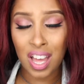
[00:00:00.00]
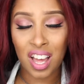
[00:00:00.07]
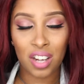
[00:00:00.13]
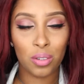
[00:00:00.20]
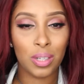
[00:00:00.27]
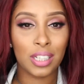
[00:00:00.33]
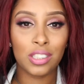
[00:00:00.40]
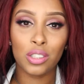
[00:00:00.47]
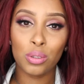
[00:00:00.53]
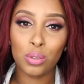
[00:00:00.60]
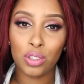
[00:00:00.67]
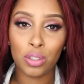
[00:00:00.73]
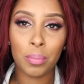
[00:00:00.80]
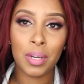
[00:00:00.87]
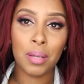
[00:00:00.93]
I don't like to use
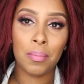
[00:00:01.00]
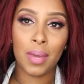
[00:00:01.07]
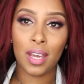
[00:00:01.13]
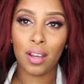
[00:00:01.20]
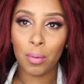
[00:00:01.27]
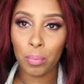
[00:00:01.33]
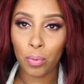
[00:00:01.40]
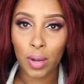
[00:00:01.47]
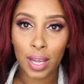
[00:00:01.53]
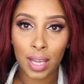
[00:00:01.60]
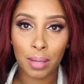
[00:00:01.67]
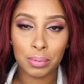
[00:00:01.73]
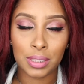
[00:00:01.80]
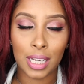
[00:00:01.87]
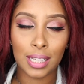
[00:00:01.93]
so many makeup
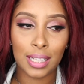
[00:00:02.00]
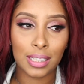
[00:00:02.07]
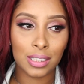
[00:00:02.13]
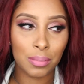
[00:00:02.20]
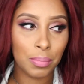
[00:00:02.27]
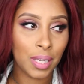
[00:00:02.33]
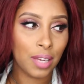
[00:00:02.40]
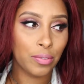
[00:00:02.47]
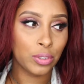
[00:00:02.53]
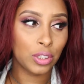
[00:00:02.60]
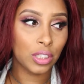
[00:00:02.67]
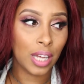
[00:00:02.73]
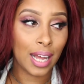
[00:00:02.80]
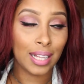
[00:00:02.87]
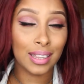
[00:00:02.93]
wipes. I like to be able
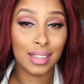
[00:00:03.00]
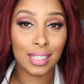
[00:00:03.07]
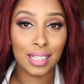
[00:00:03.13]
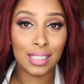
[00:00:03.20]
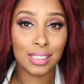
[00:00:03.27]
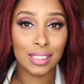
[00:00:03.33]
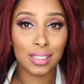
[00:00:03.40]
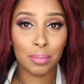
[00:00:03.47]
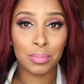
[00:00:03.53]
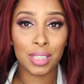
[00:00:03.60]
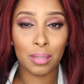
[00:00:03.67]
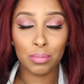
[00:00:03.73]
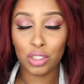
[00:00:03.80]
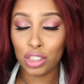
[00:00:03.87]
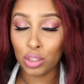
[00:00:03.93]
to at least
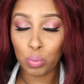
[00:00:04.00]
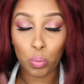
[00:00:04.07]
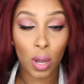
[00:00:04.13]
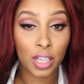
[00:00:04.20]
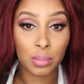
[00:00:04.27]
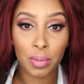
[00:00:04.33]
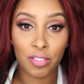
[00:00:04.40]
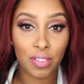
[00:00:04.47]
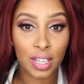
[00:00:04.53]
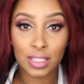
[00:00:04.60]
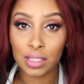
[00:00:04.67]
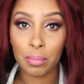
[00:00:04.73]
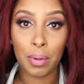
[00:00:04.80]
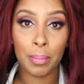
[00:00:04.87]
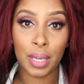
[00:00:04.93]
sometimes just wash my
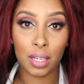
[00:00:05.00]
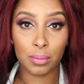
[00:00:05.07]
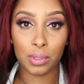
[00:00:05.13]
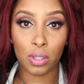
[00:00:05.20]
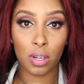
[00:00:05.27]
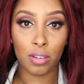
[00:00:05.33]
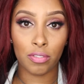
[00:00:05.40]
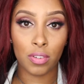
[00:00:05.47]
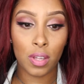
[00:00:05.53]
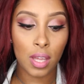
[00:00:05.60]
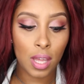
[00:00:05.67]
face and my makeup's off.